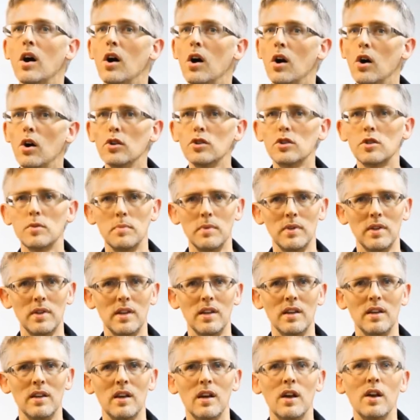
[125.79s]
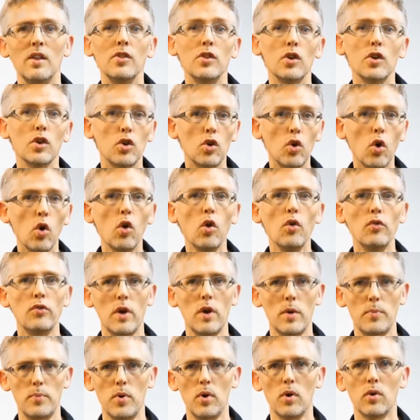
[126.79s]
Ultimately, the goal of
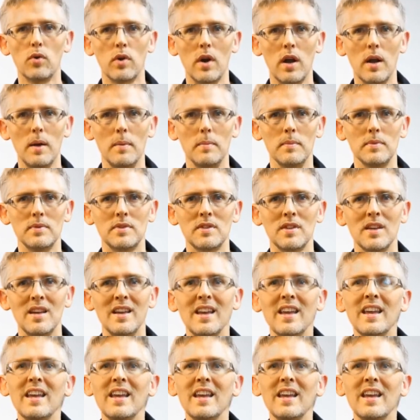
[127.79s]
our programs